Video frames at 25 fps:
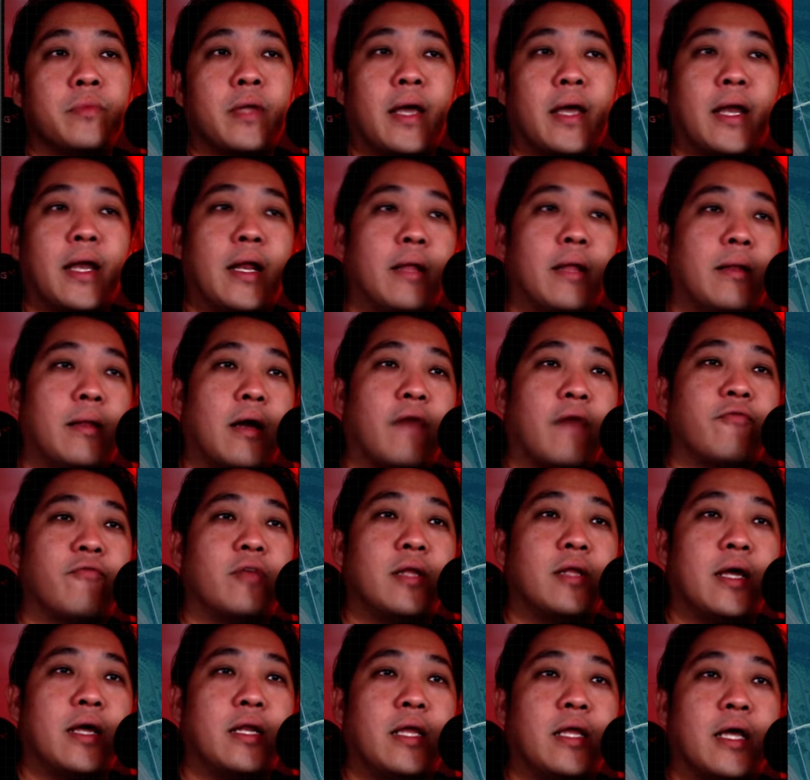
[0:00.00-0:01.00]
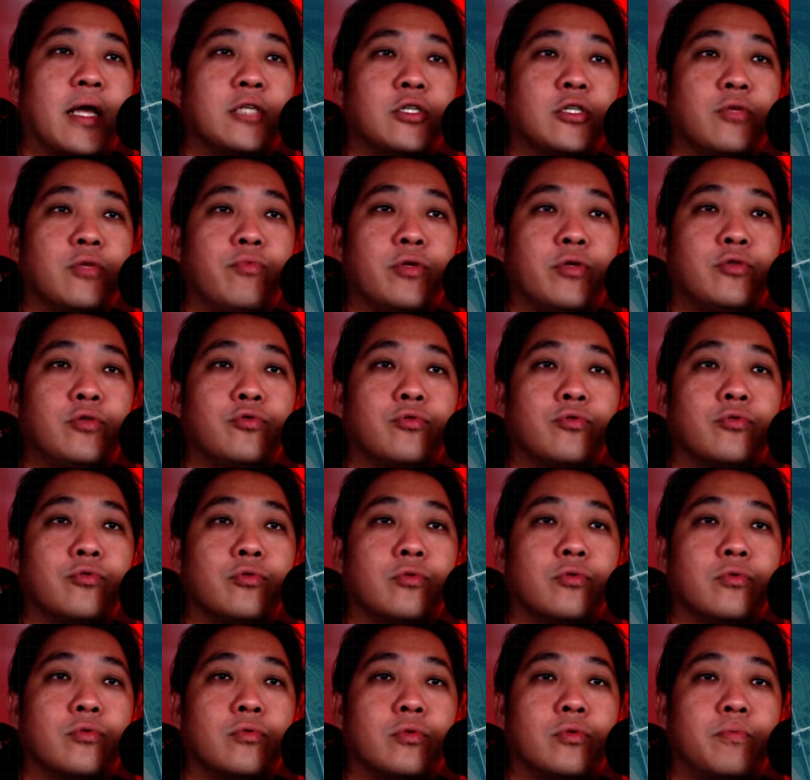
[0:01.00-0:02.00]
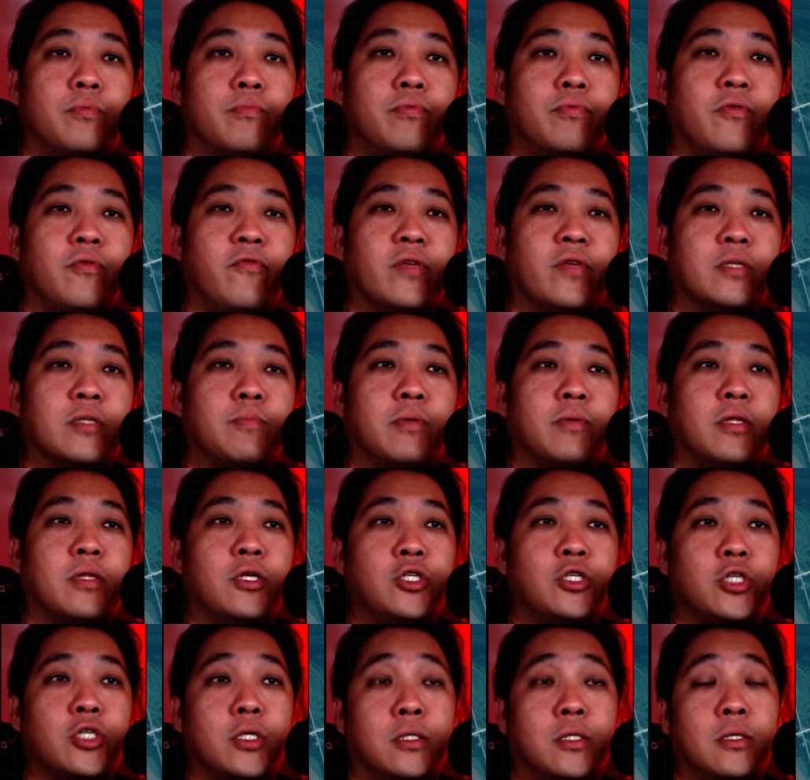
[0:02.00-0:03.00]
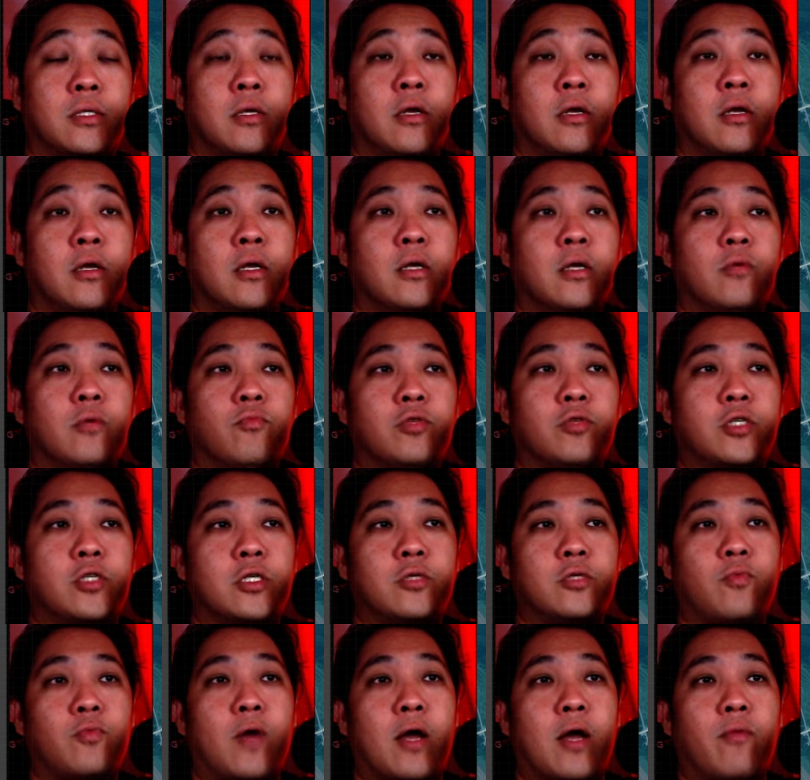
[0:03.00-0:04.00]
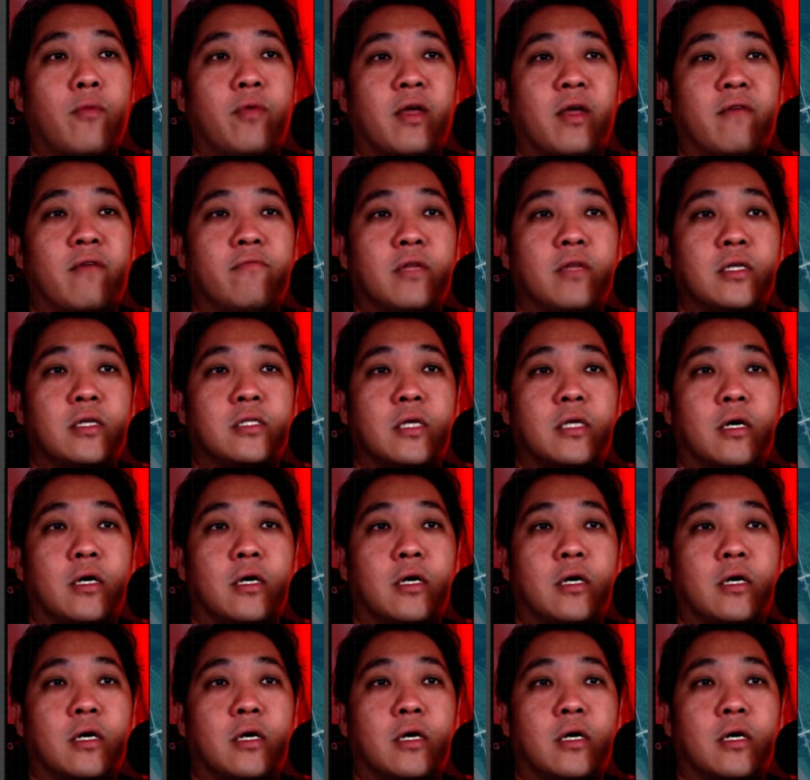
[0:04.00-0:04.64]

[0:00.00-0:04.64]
and then after that they actually withdrew to previous positions, which is why we have this